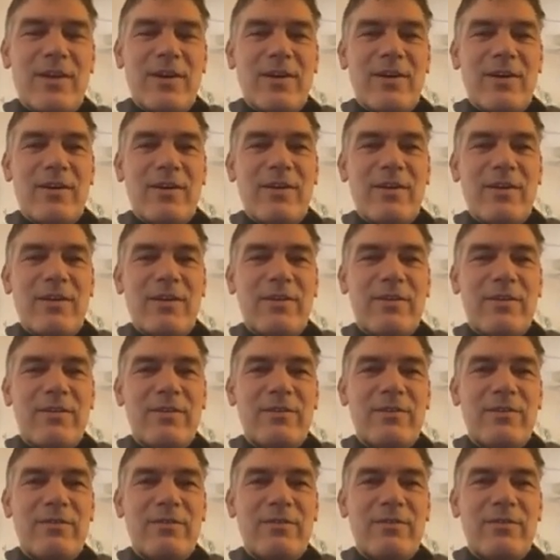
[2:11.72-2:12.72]

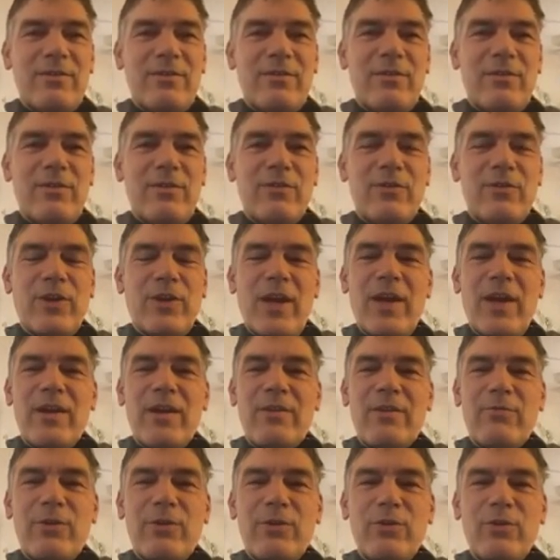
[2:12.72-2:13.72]
uh, over
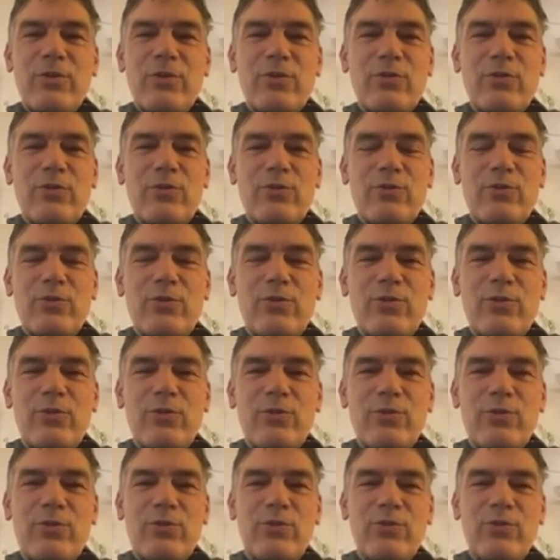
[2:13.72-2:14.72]
there when you go
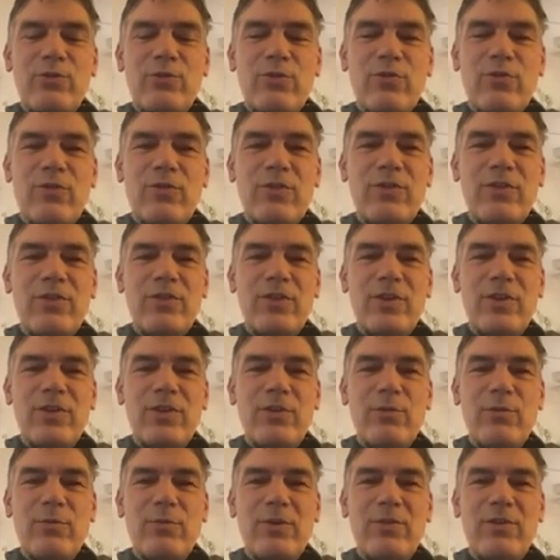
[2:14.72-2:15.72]
to to university
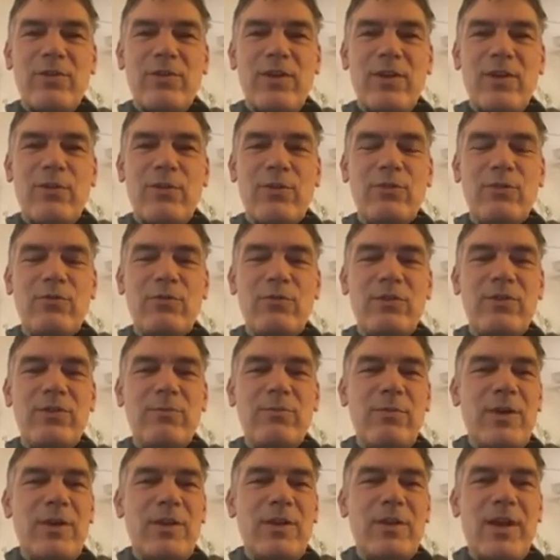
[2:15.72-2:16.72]
you basically go to
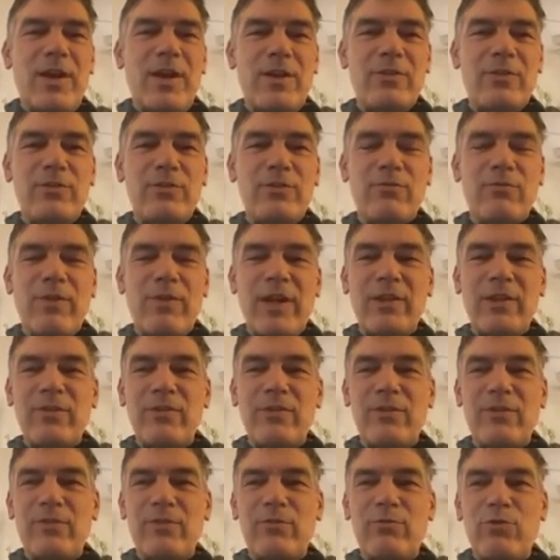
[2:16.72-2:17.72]
this big town you
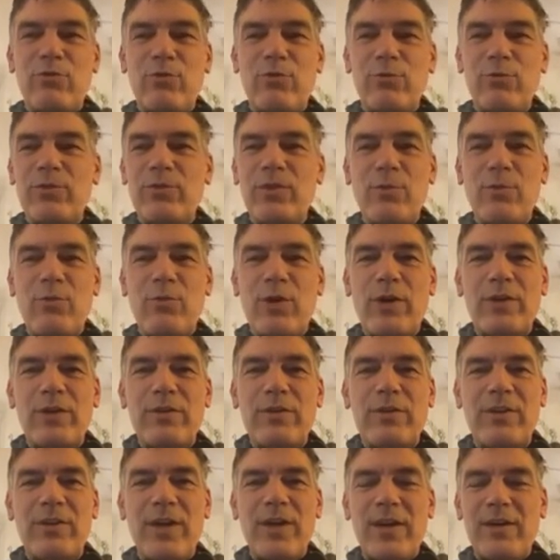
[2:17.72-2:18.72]
rent a room somewhere
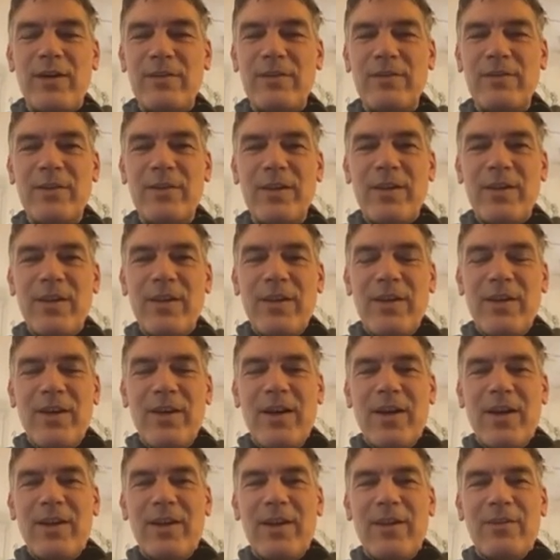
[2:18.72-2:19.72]
in the town
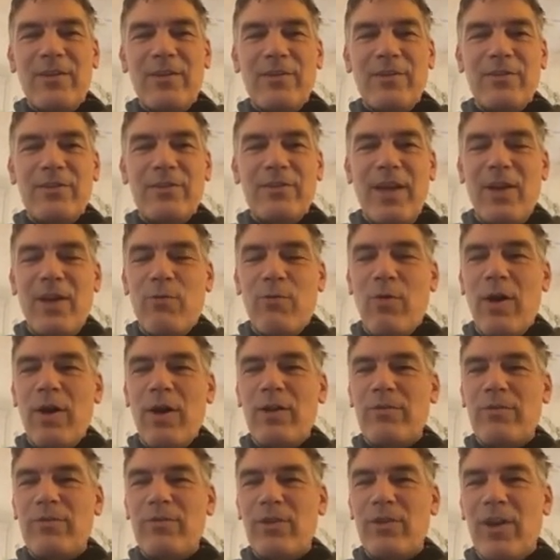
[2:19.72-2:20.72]
and then on day
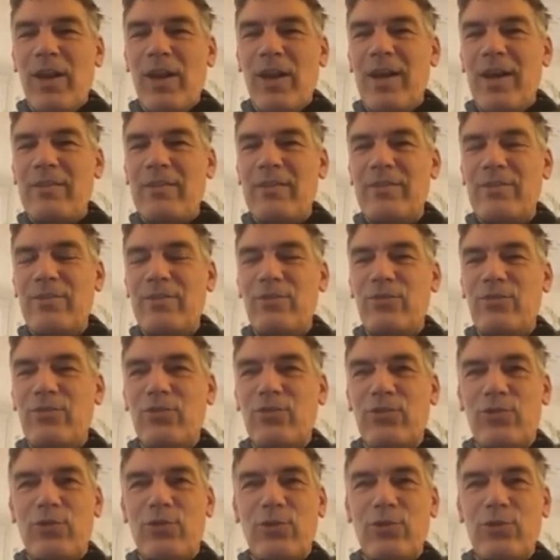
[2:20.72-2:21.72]
one of the classes you
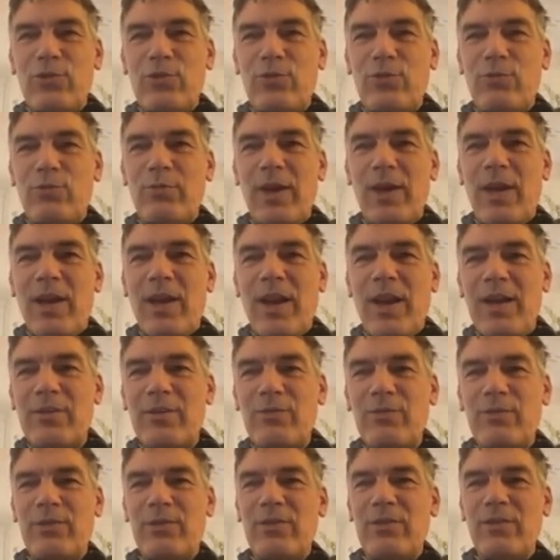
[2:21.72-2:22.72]
just go to a big
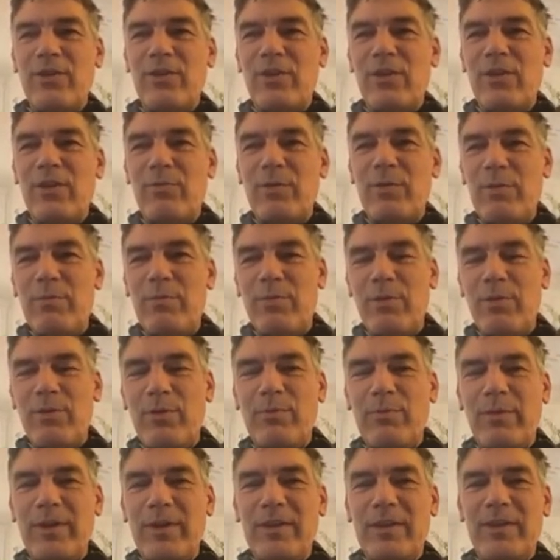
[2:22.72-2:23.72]
class where there's a lot of
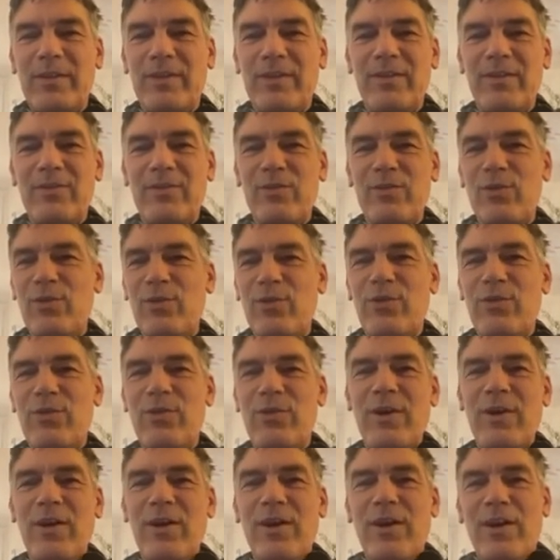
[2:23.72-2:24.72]
people but there's
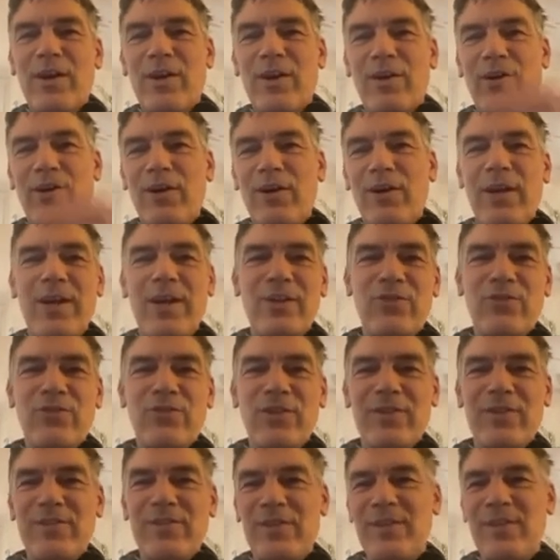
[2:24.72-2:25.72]
no college
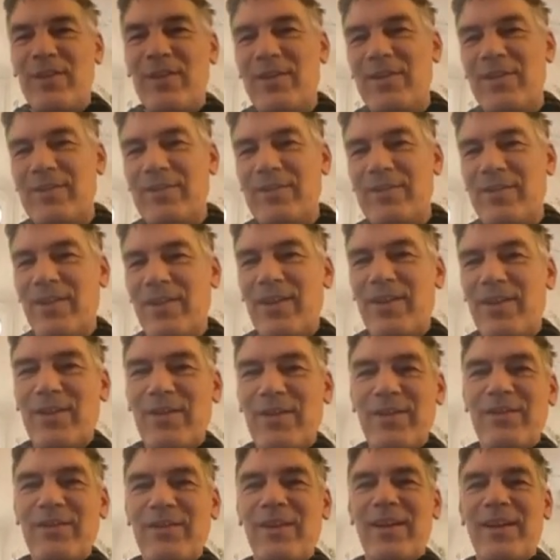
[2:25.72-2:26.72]
residence
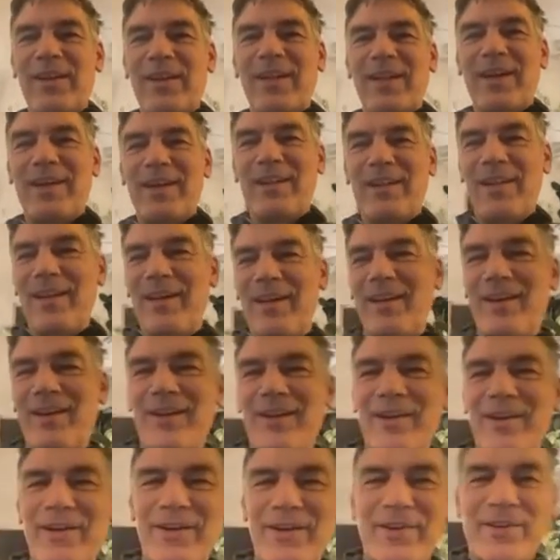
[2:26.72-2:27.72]
and things like that like